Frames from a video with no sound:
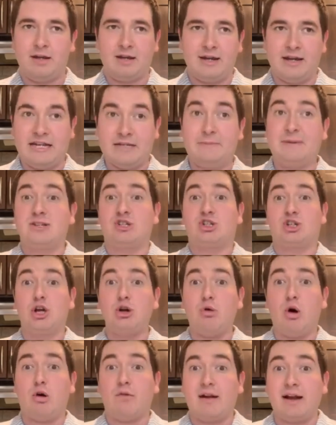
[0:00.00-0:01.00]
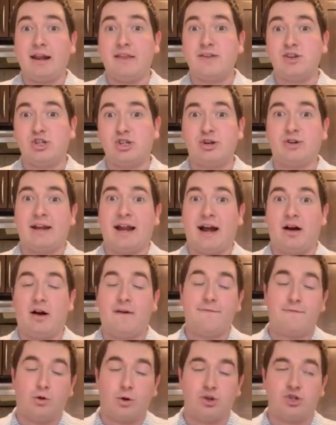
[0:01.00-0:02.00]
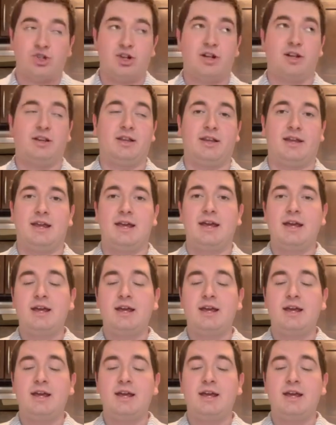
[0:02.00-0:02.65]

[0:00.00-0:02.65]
He's missed two already this year now, unfortunately.